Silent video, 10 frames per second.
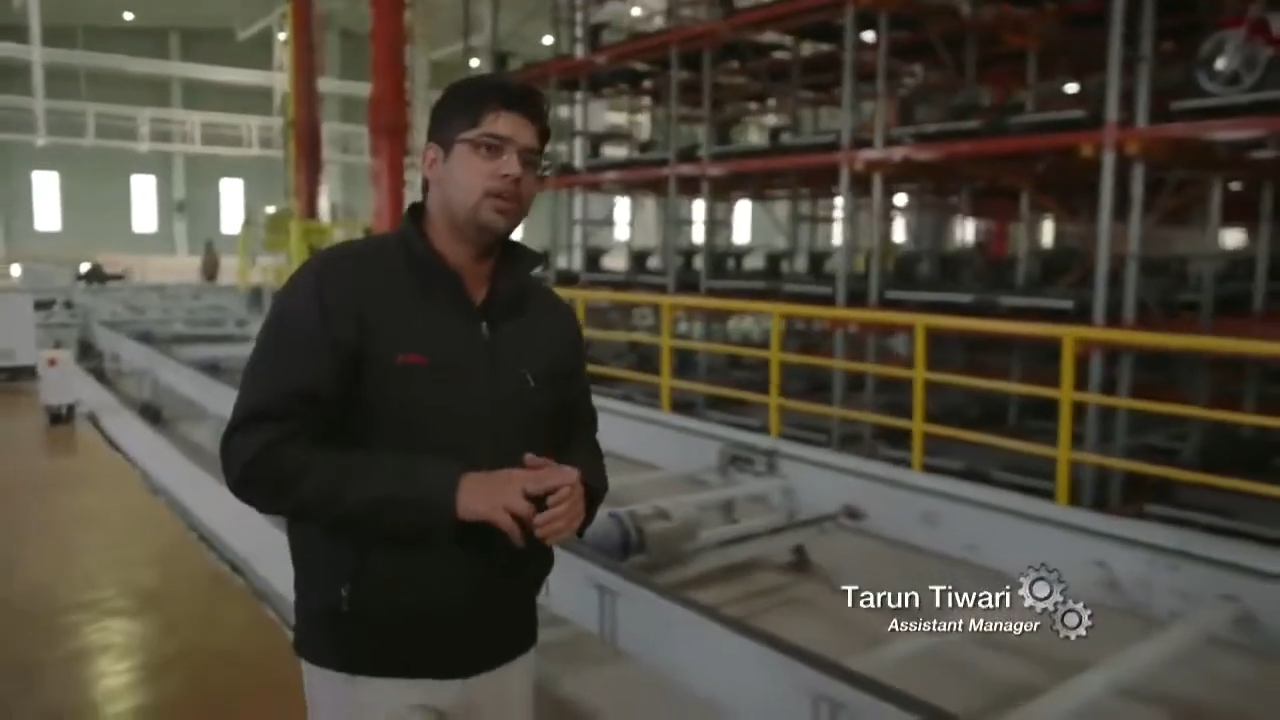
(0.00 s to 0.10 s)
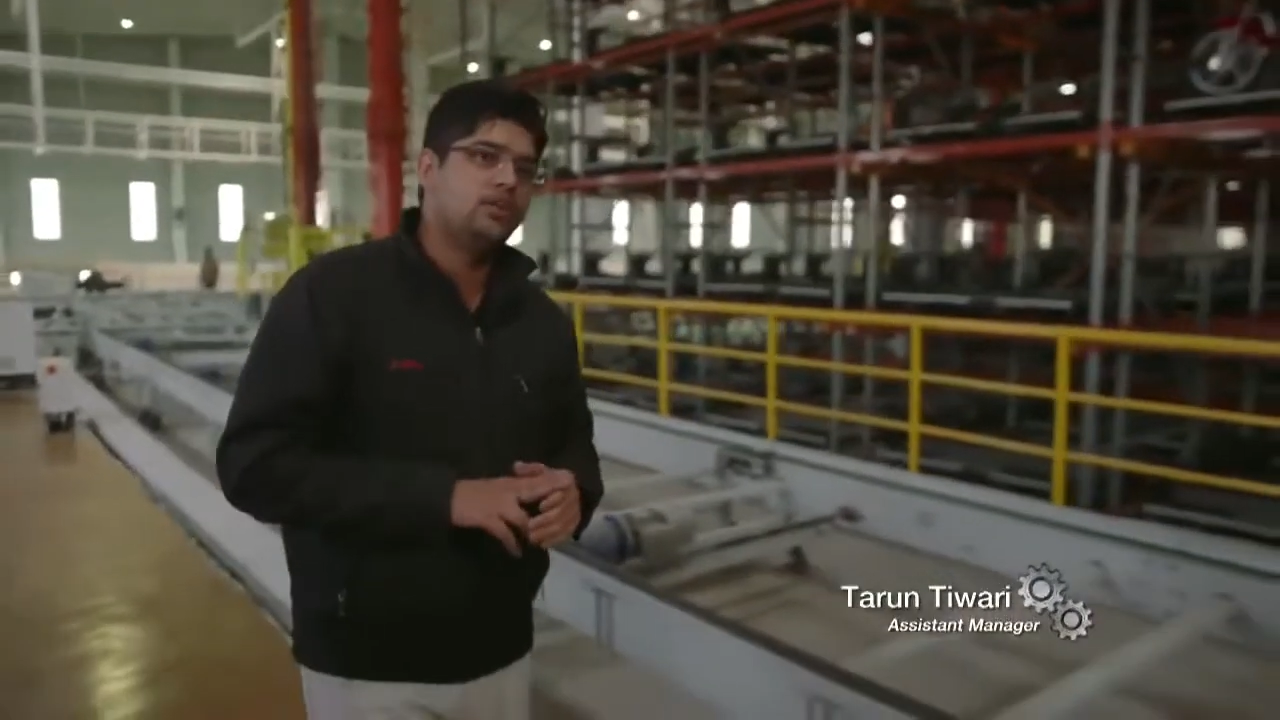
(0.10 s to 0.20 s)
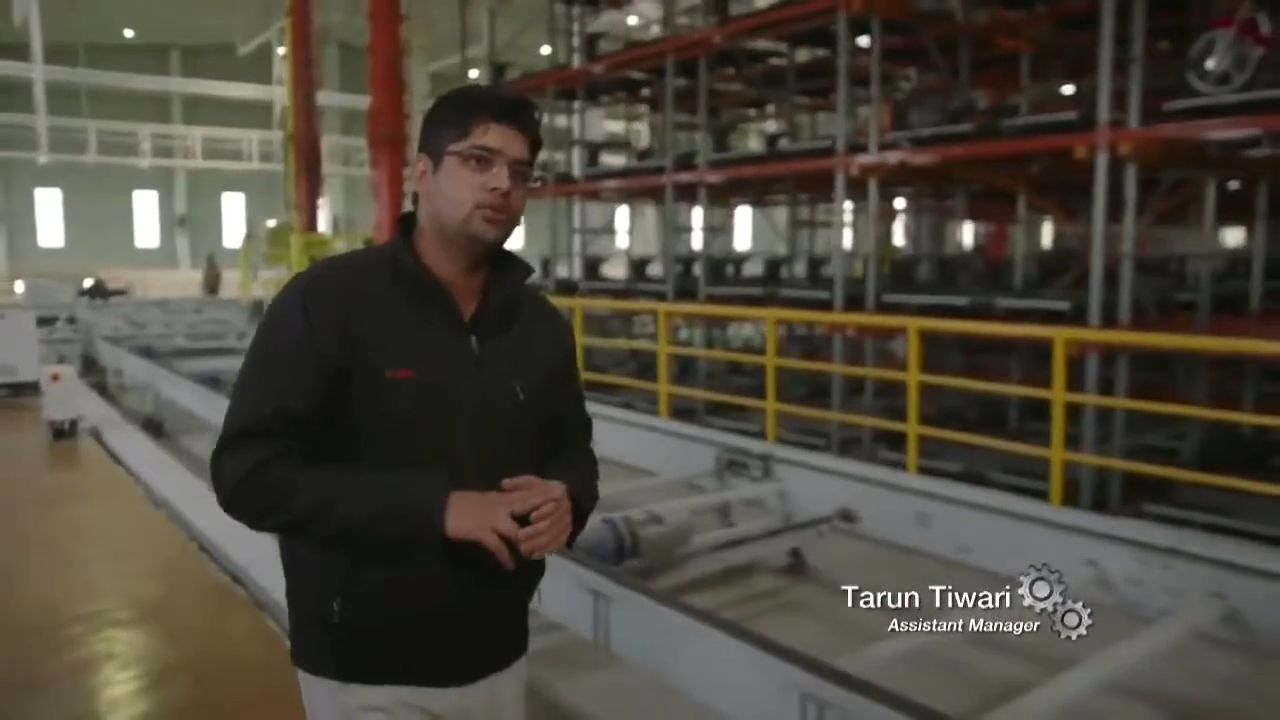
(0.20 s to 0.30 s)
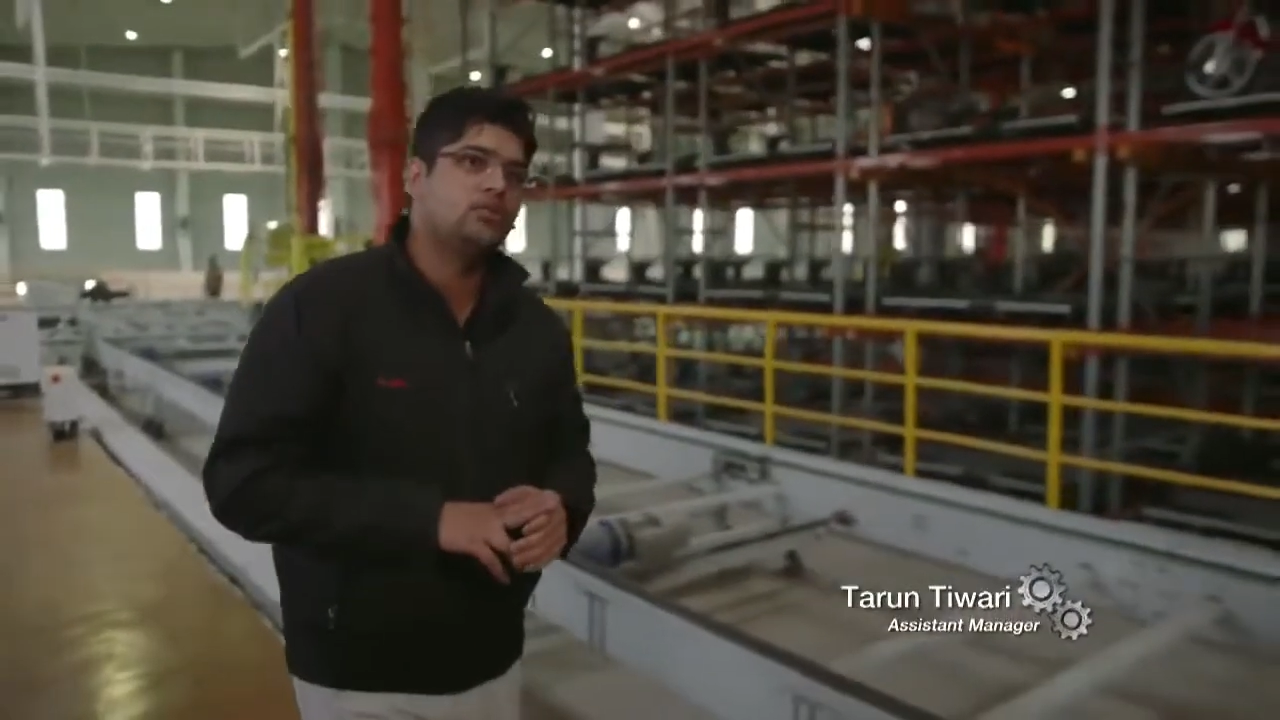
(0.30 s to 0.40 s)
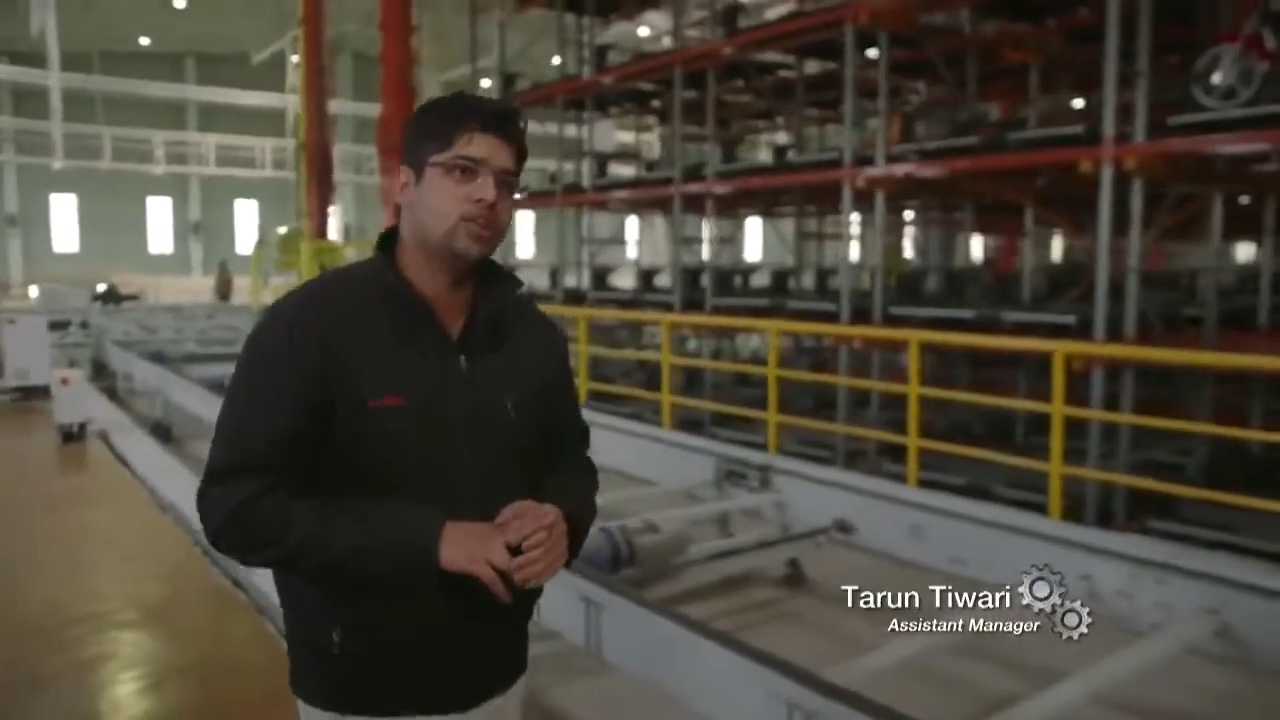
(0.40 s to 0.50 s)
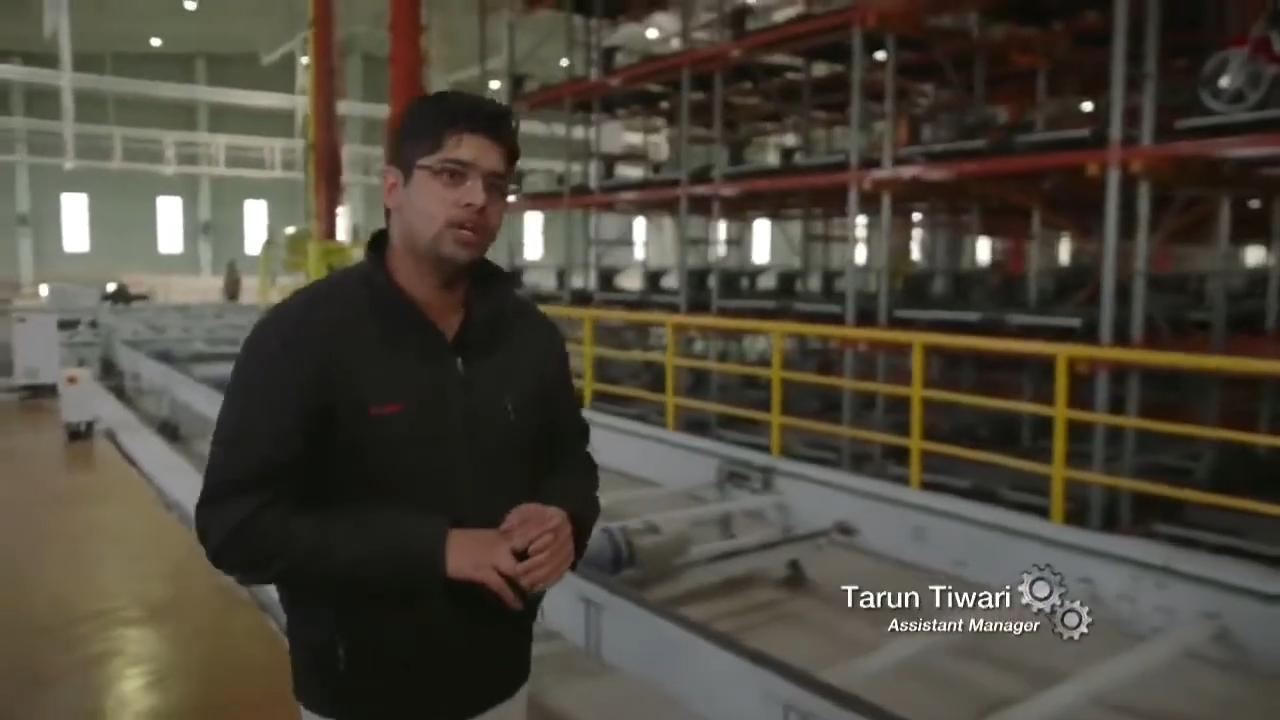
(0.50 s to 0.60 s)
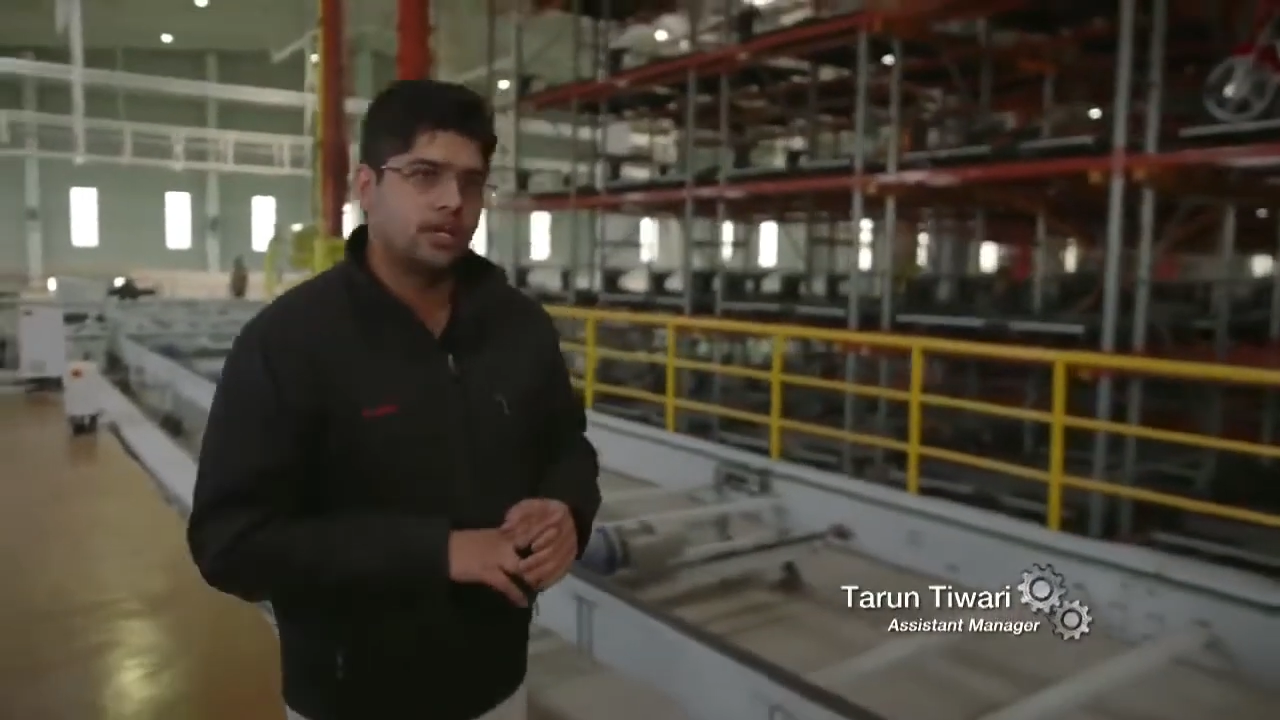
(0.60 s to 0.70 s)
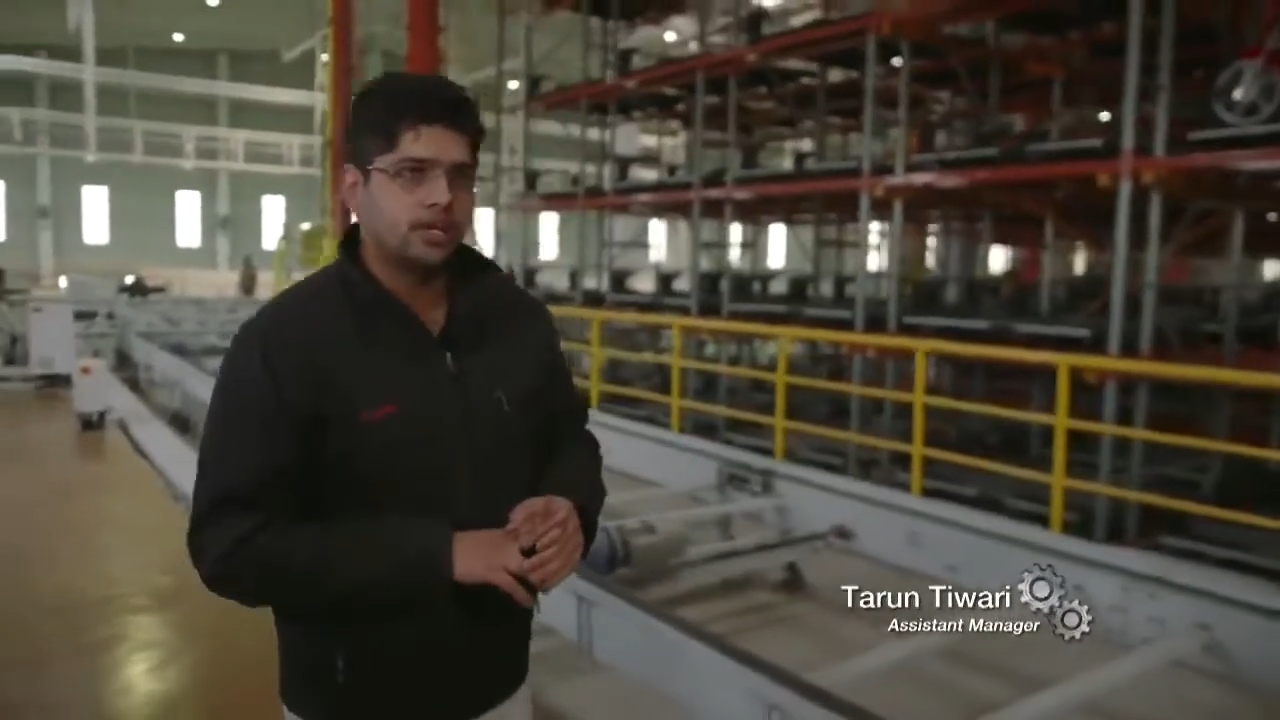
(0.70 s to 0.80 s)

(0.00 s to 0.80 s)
in two-wheeler